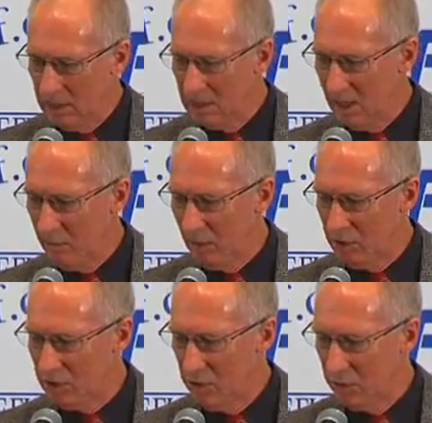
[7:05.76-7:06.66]
this time it
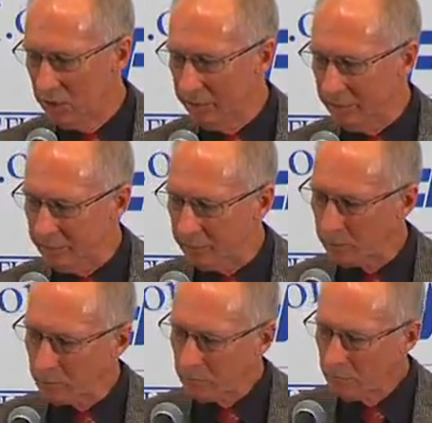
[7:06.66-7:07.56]
was sooner.
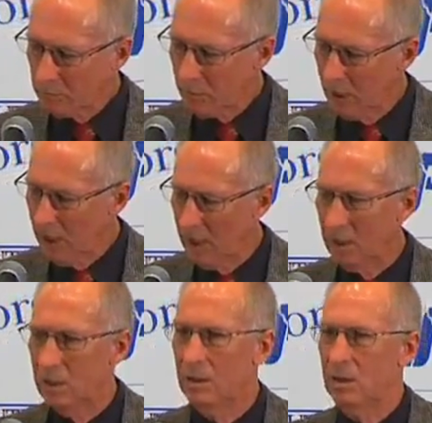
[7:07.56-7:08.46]

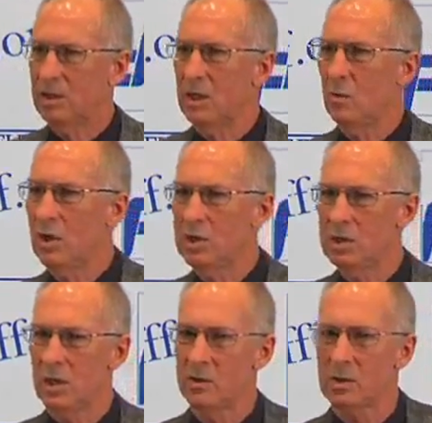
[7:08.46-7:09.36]
And you see,
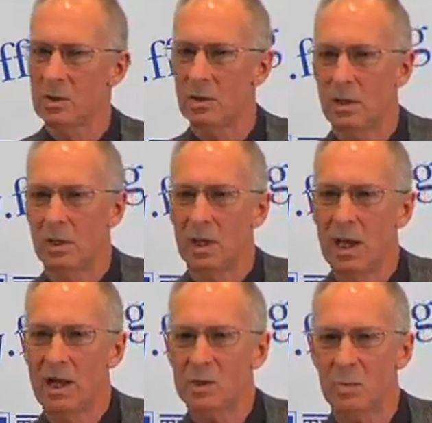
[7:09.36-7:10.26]
once those
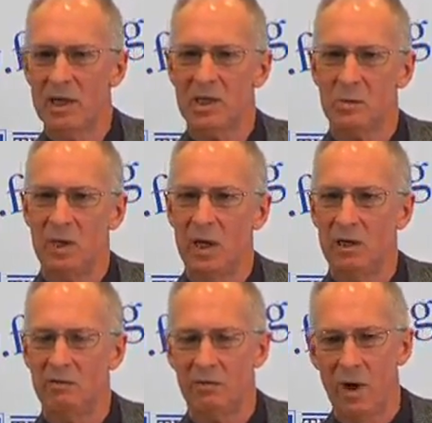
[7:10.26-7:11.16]
house prices
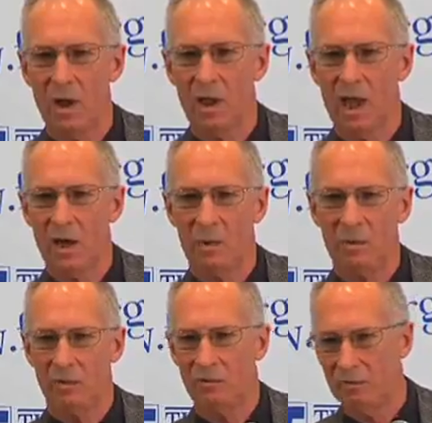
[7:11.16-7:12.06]
begin to fall, a lot of
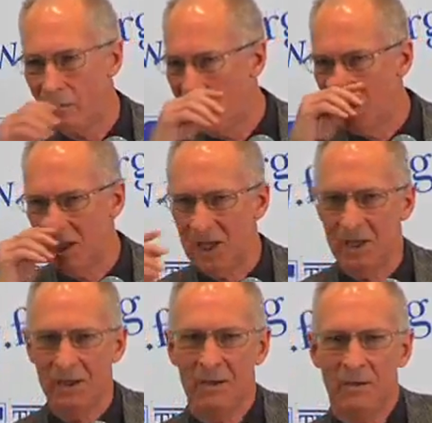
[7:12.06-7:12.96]
people find
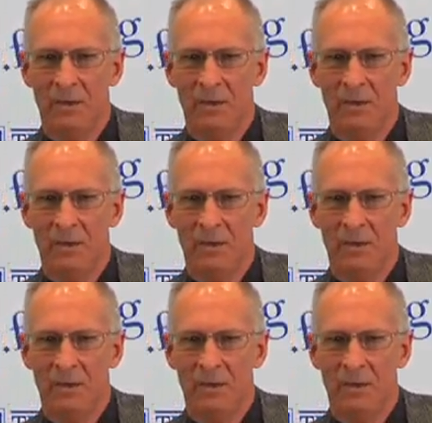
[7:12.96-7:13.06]
that